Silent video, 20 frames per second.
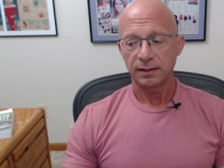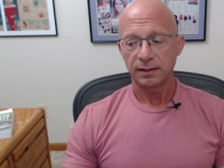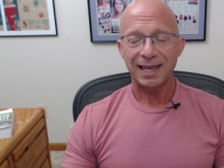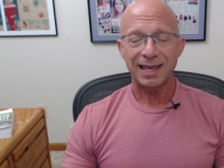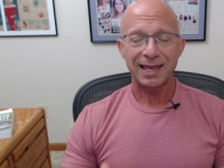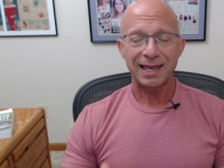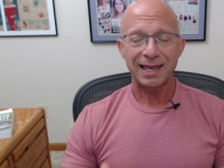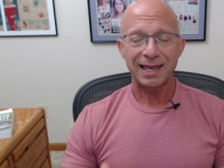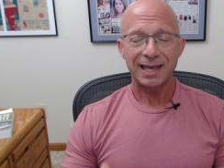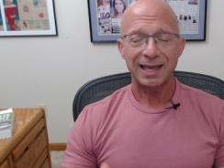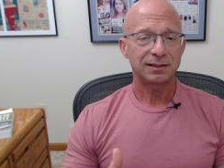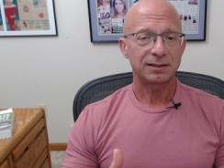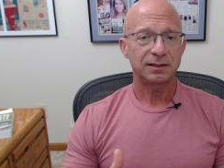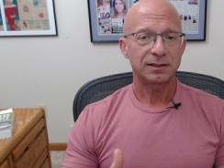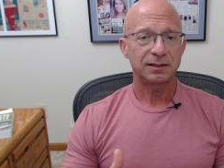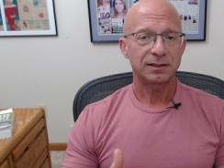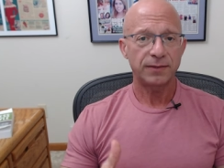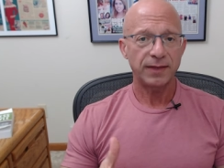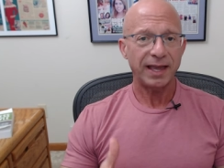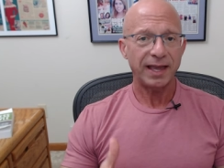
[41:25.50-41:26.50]
And
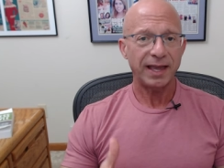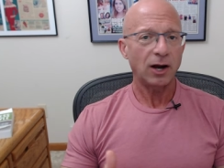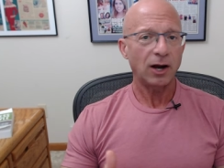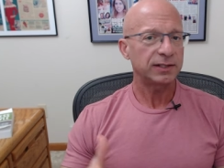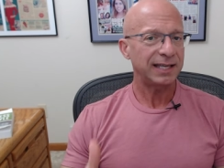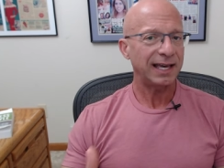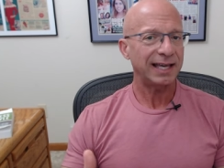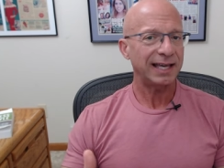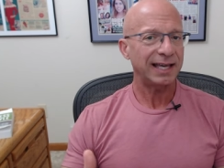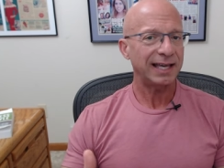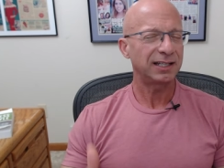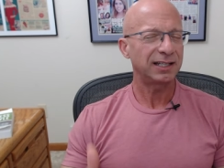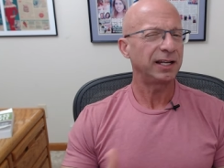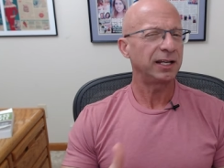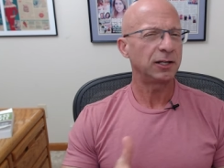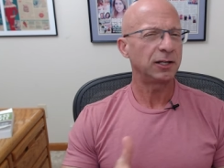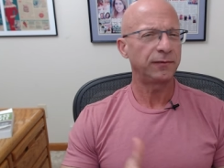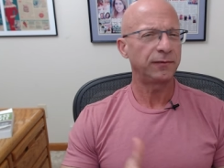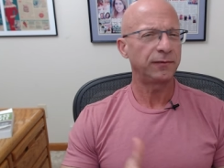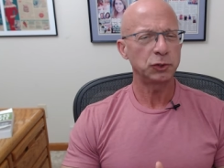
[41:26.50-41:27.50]
they are tested
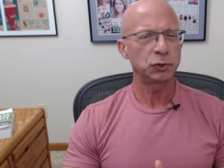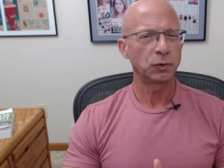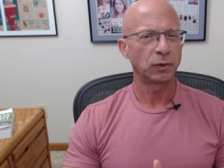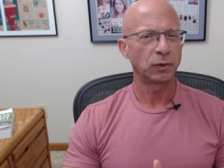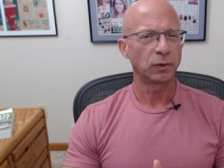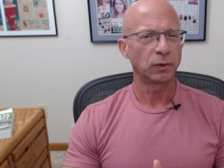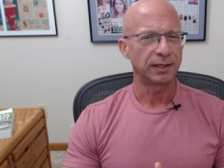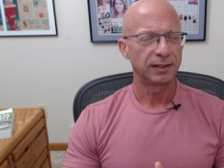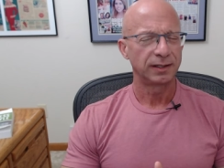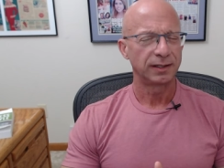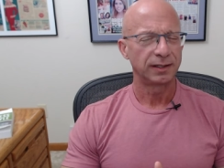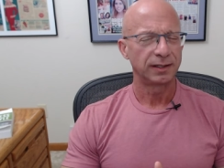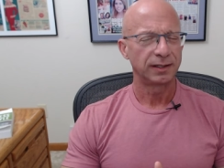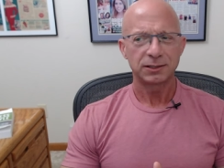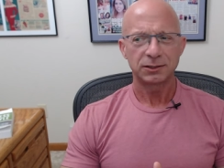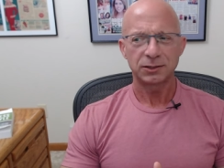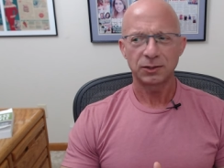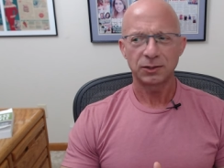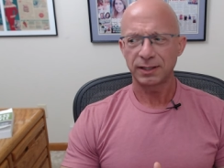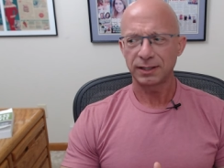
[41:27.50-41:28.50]
individually.
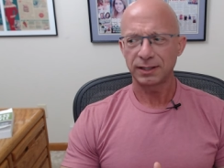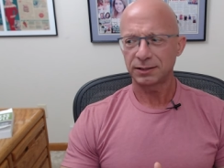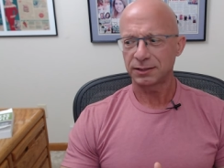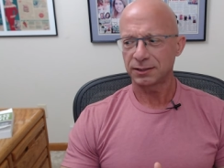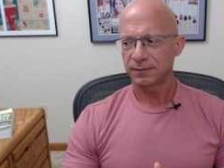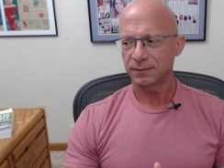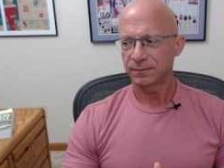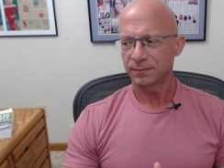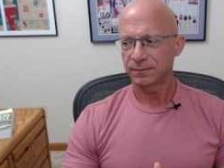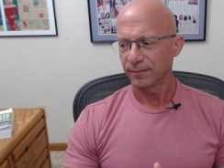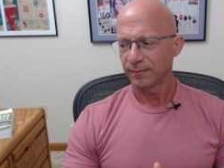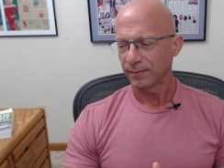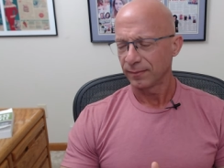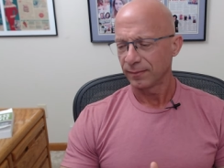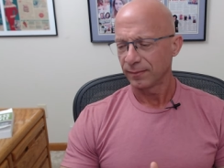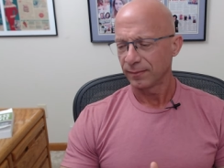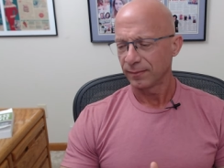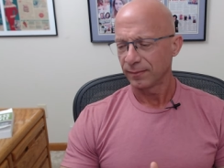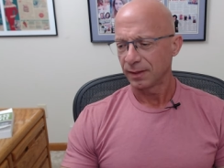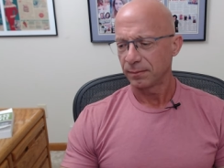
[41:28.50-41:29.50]
So this,
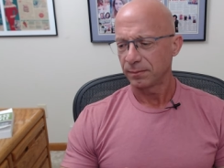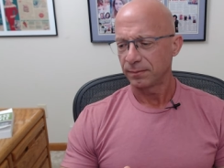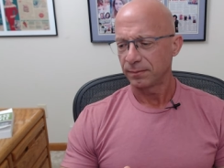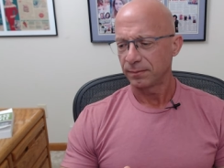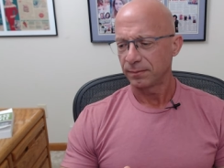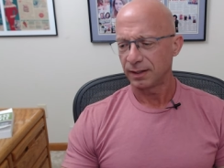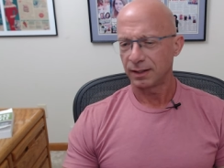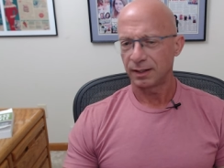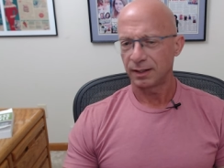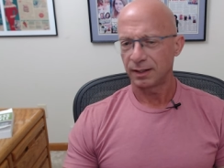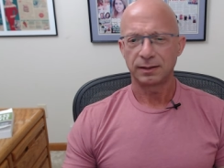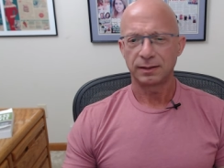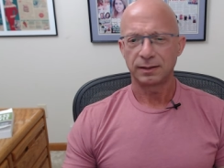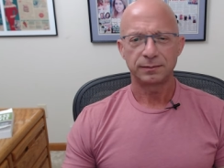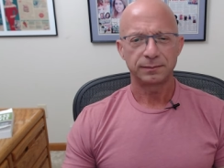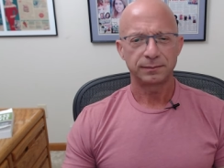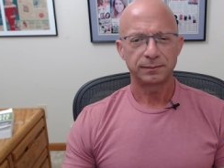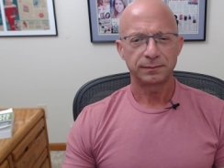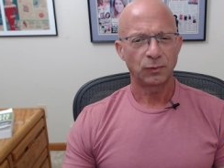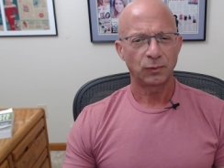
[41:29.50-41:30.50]
uh,
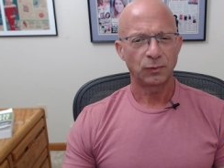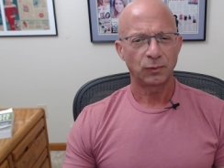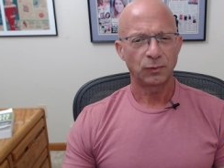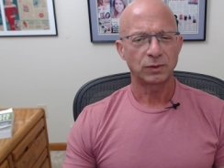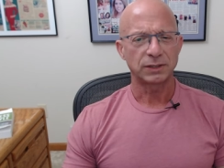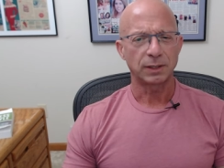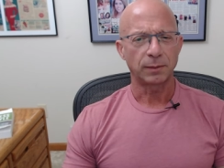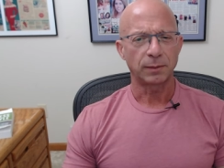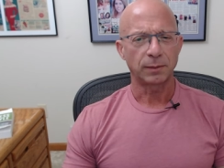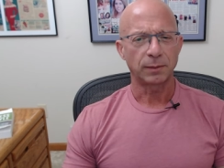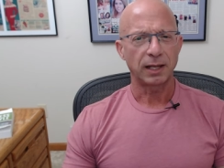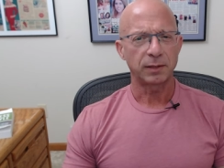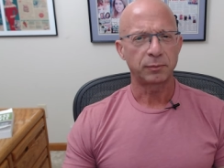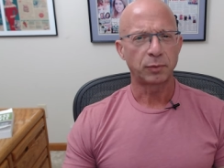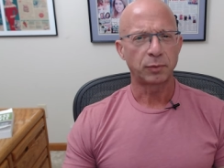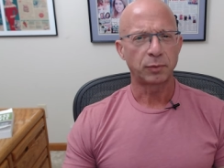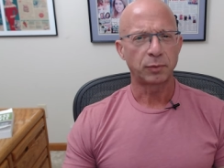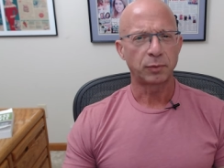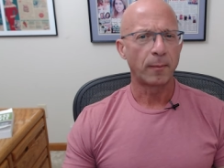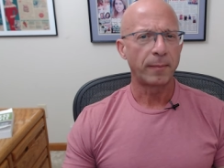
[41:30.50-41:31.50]
what was it,
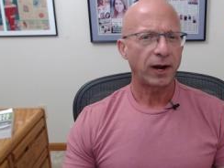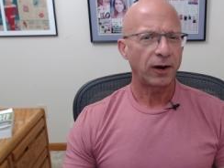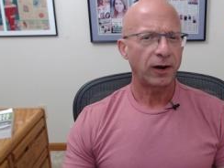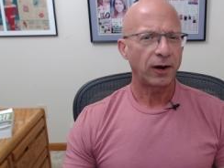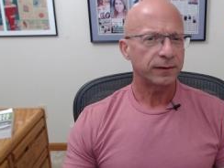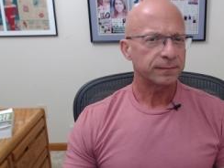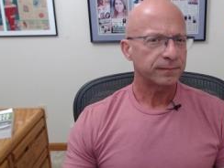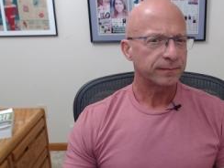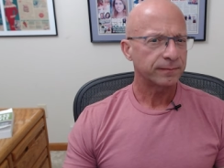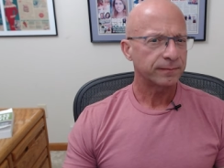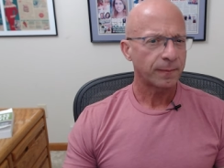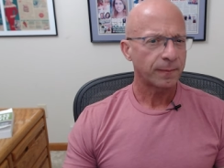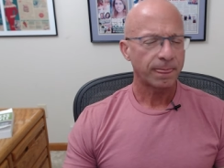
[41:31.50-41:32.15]
polypropylene?